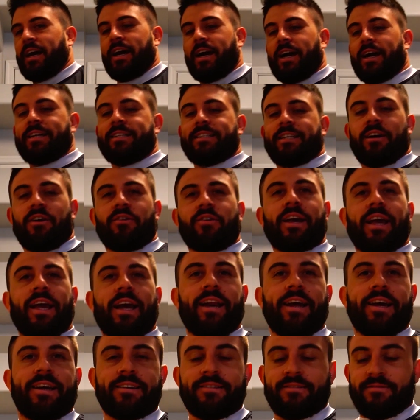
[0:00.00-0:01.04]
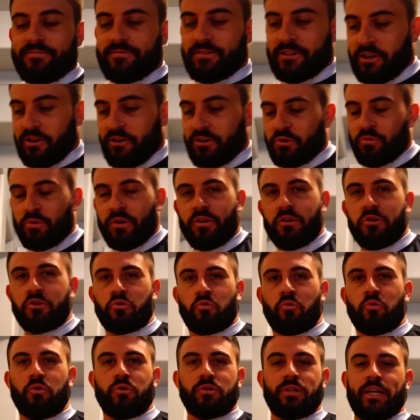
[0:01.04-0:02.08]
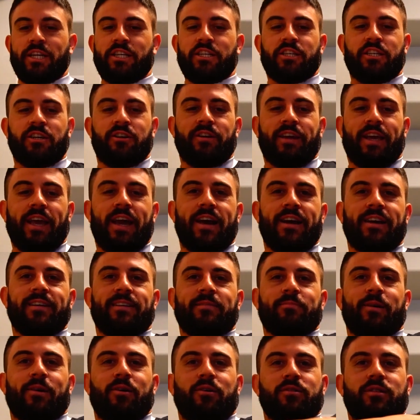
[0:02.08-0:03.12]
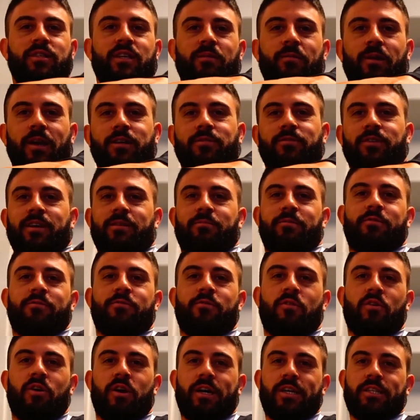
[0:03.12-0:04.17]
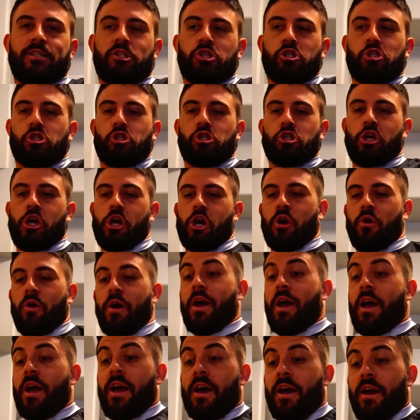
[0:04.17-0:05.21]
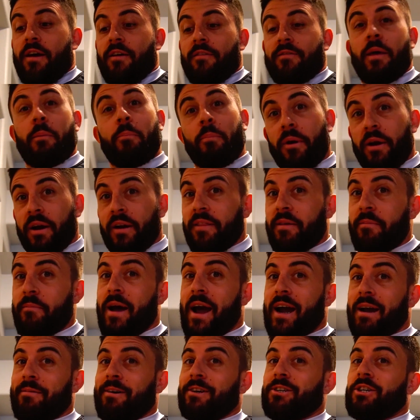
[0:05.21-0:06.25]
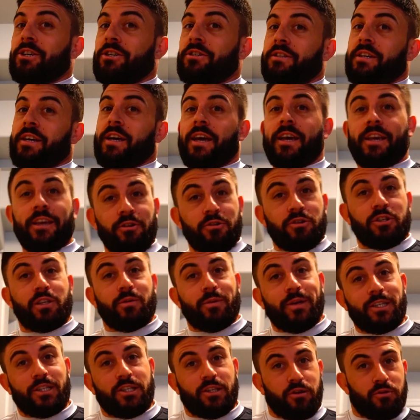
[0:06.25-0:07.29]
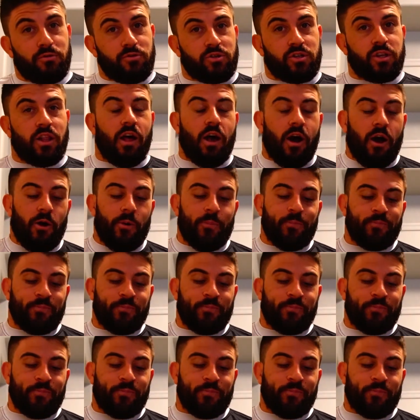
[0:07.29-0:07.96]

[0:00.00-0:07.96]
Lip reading: I don't get it. So it's one of those rules I just don't get. My whole team makes fun of me for it. So they put it on the back of my jersey. It used to be too slow.